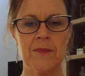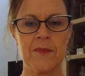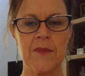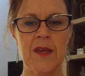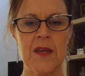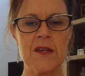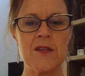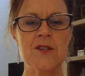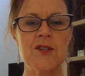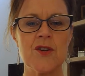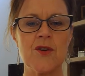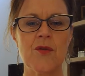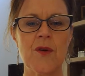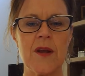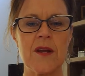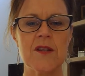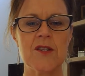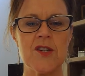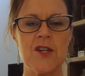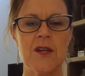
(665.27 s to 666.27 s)
into your
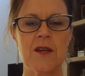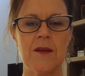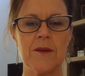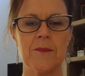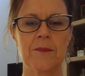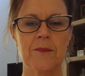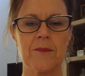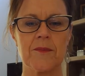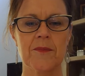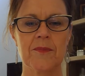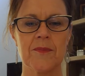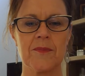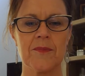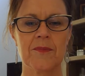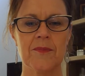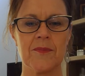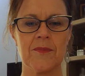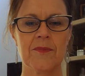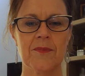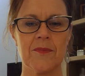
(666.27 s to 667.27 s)
energy,
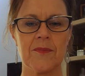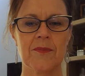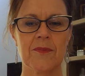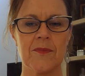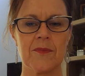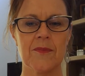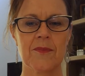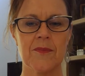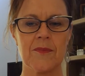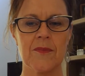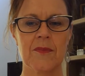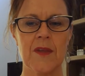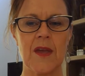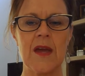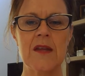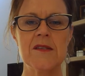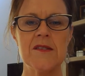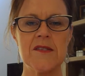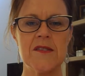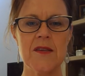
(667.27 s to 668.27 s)

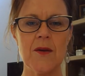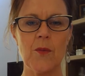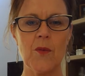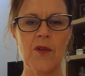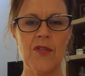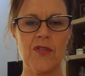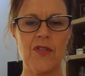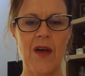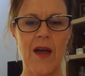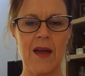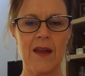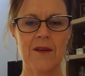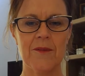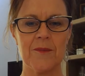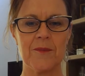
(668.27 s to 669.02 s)
and sit with that.